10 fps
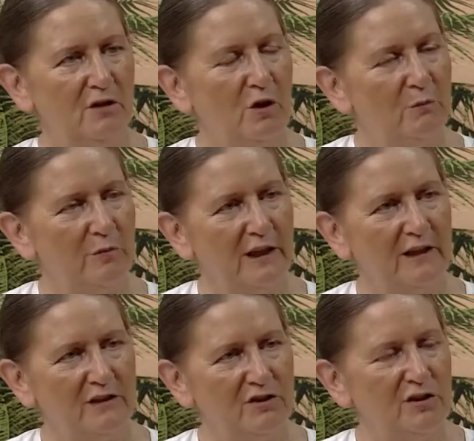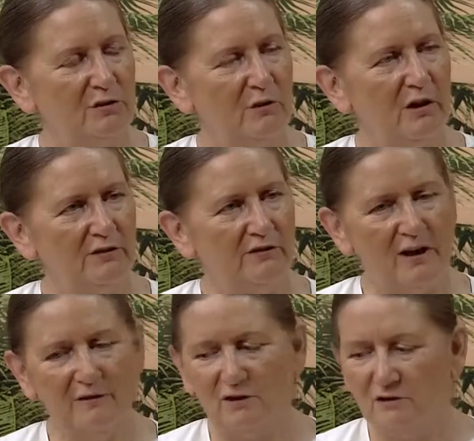complex to
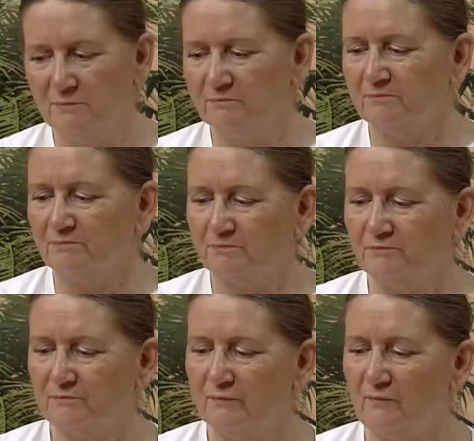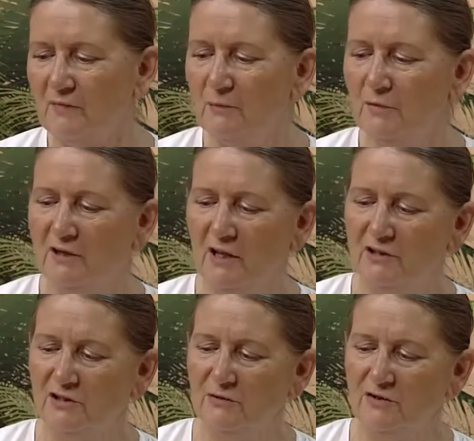unravel, but
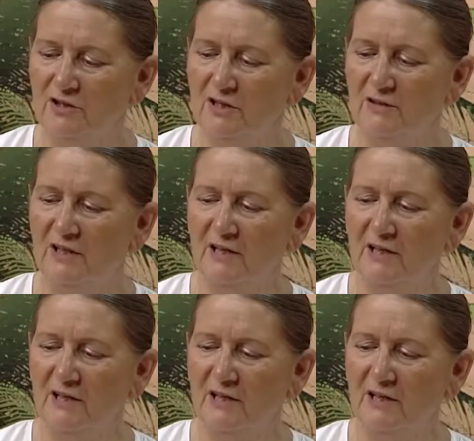I do see